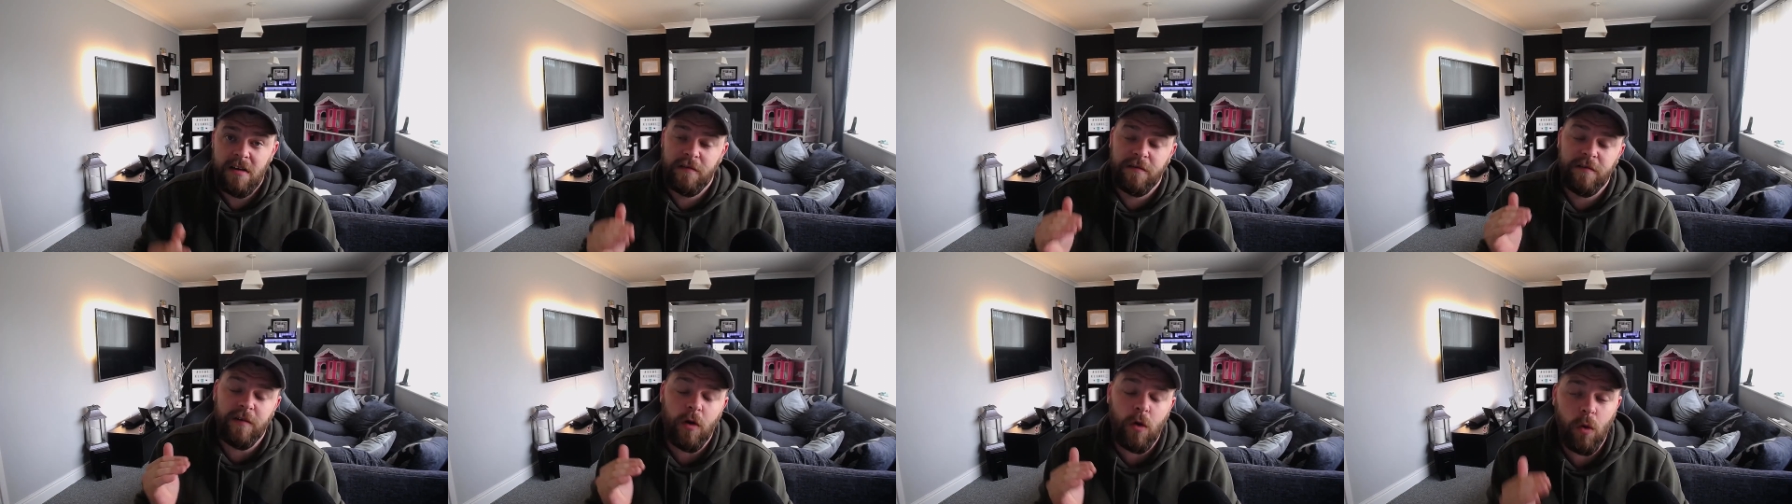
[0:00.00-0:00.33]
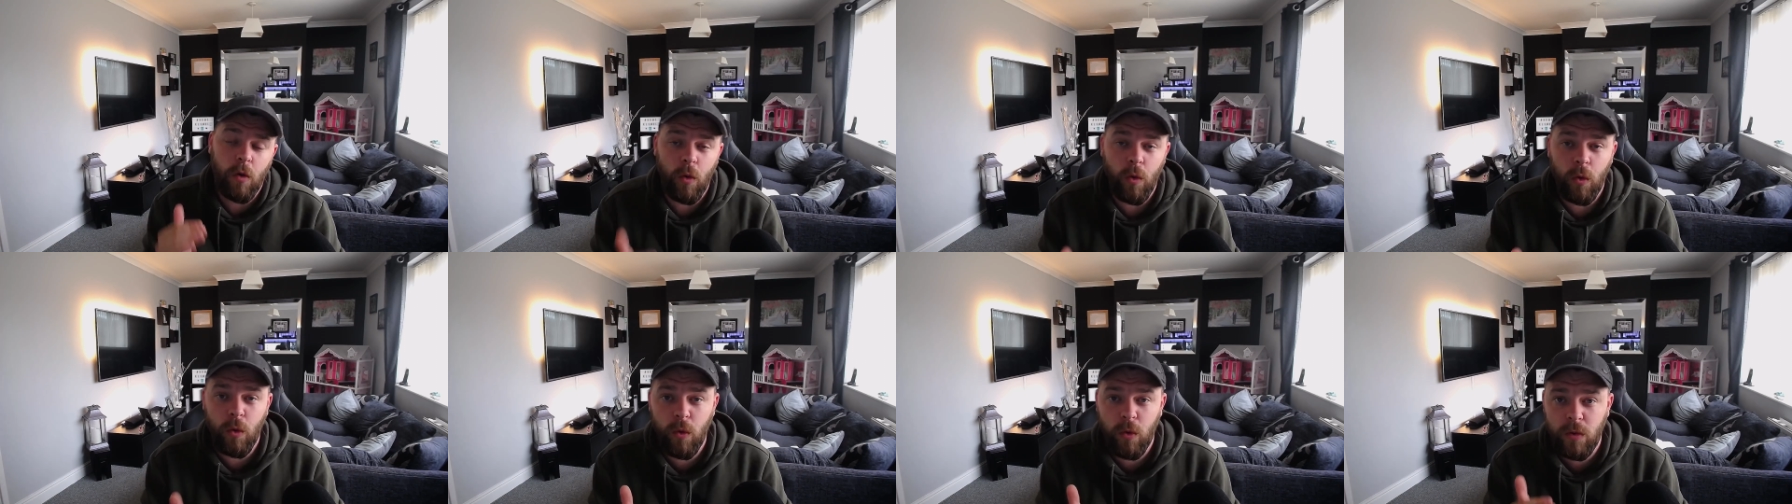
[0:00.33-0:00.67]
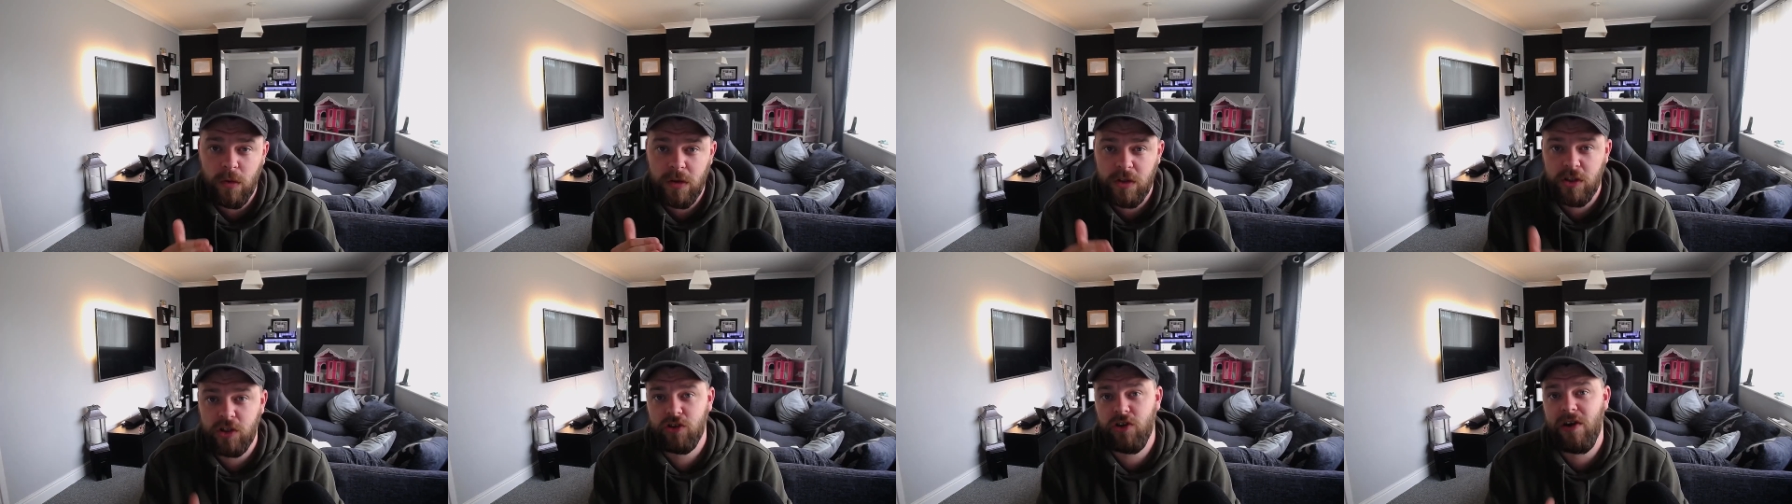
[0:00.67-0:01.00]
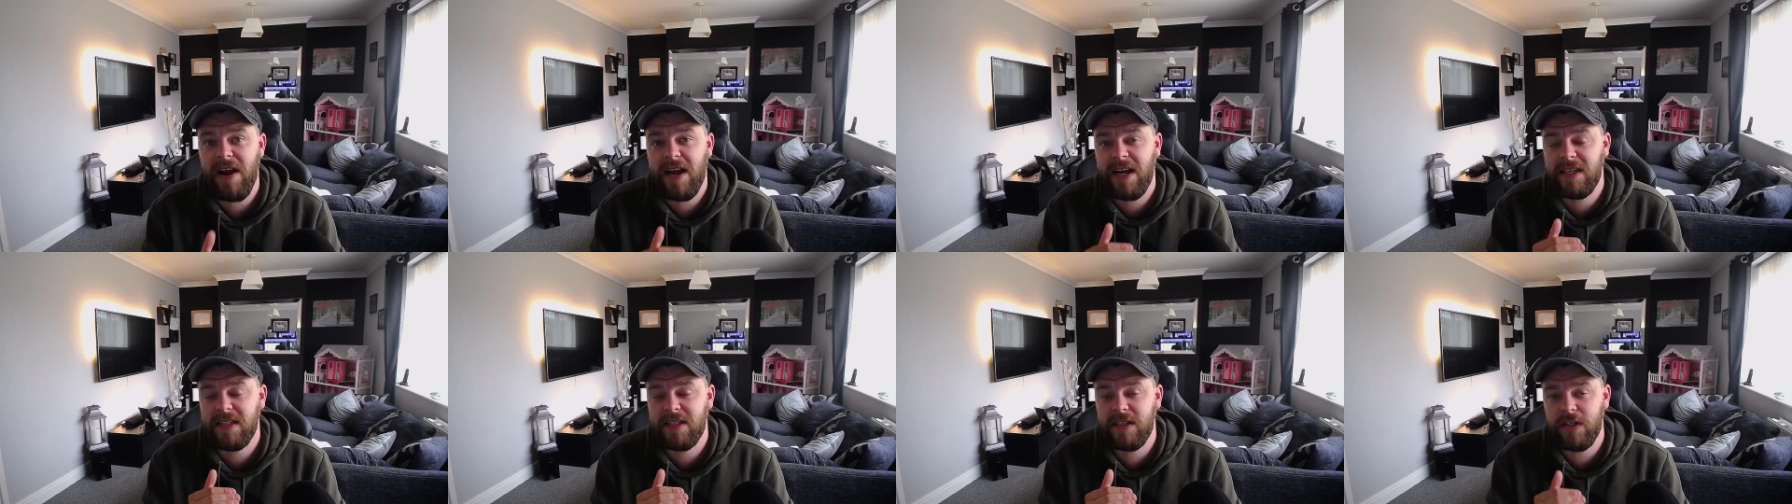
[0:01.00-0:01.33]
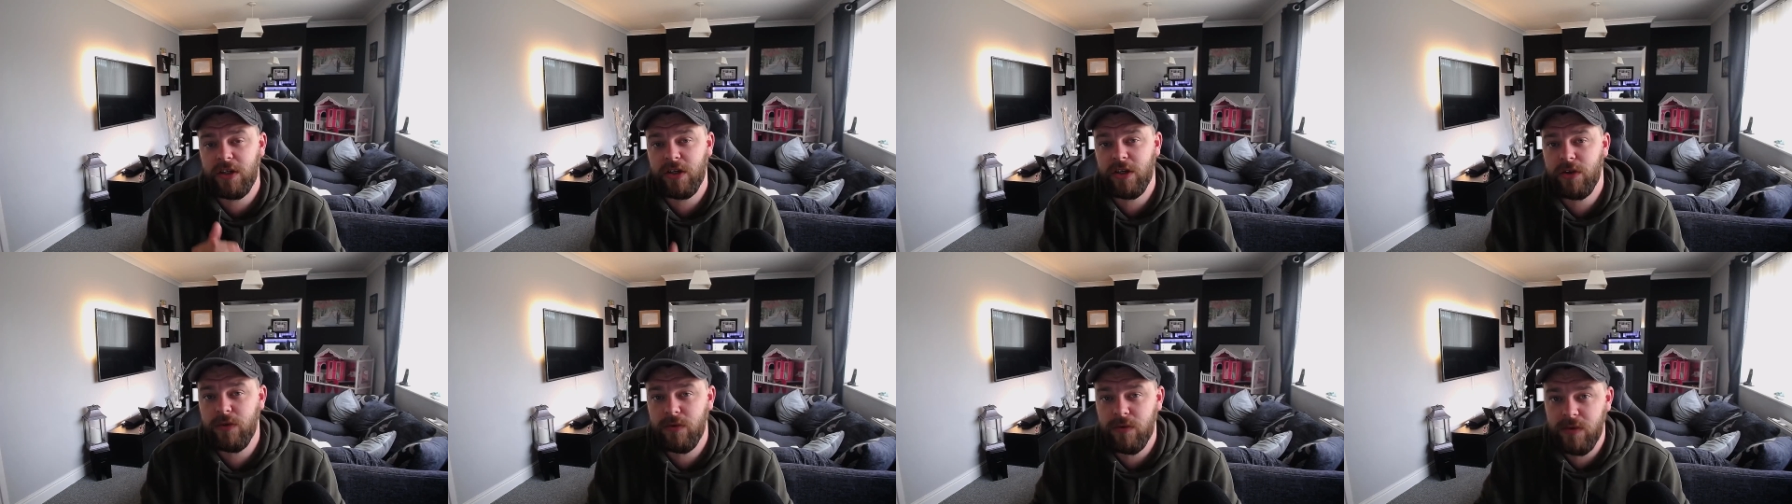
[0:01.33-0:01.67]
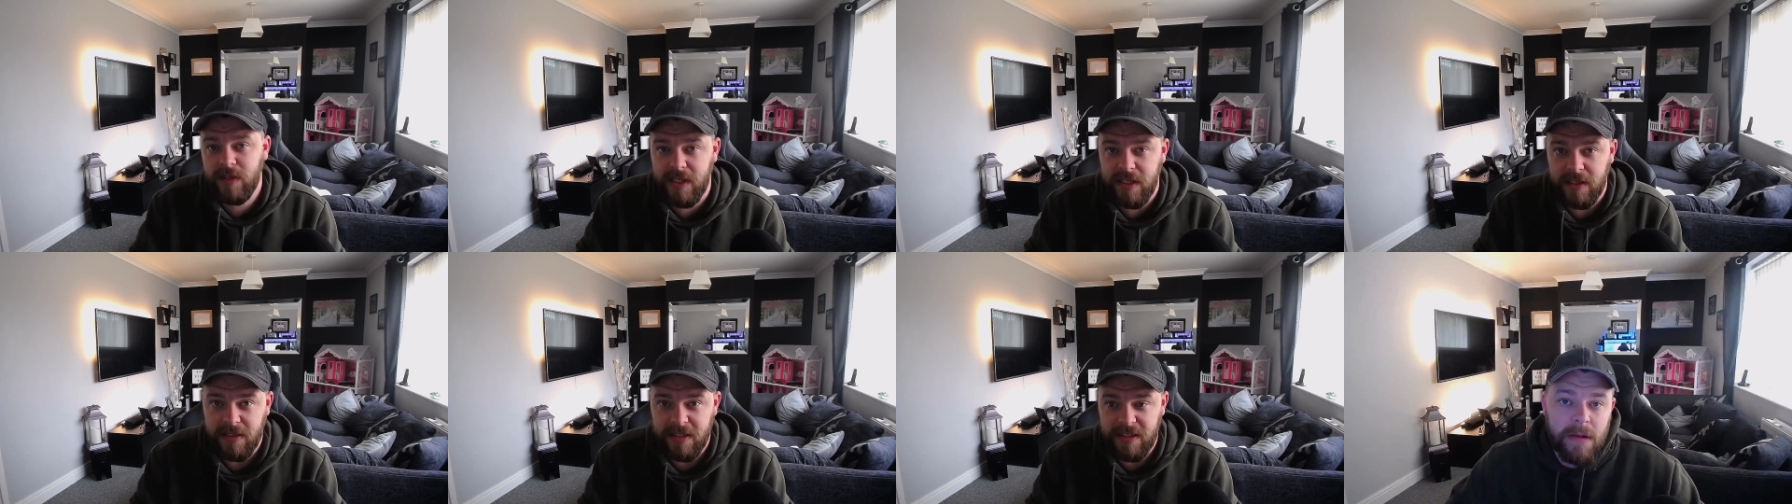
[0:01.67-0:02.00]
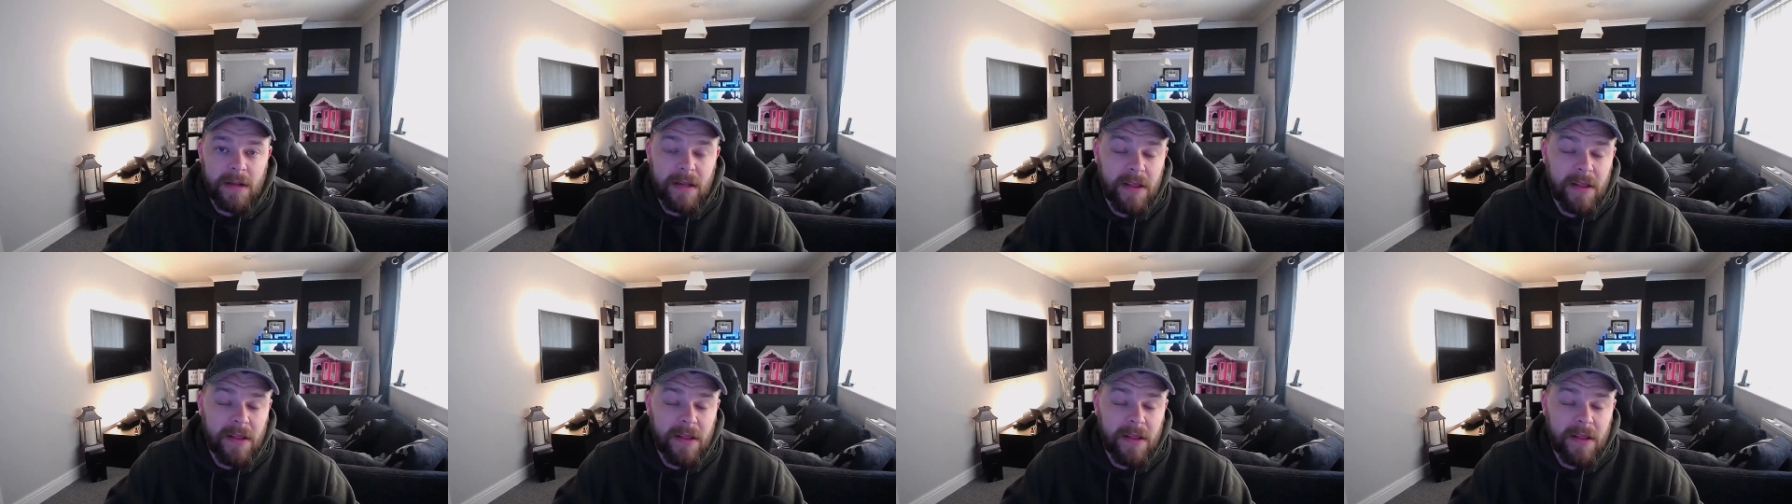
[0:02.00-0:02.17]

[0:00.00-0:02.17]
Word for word: for all Trakt users.